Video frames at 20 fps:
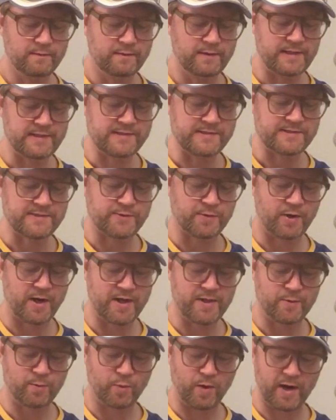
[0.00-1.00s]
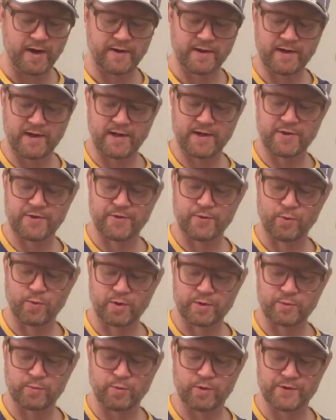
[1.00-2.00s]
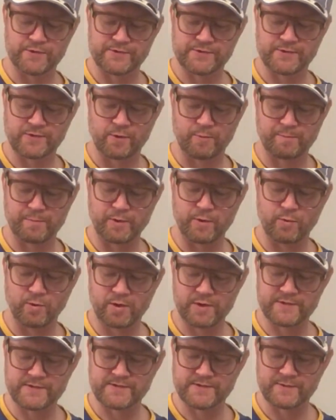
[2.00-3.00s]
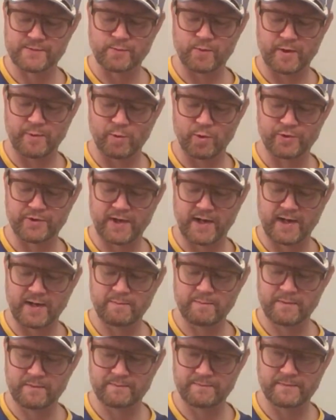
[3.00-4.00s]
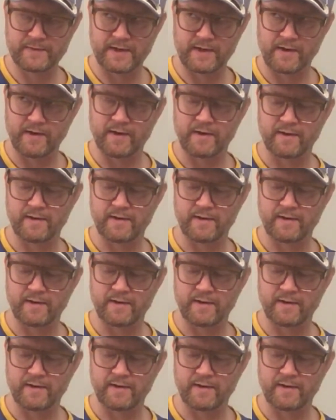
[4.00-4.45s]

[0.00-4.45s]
Let's try the one I thought was Oppigårds one more time and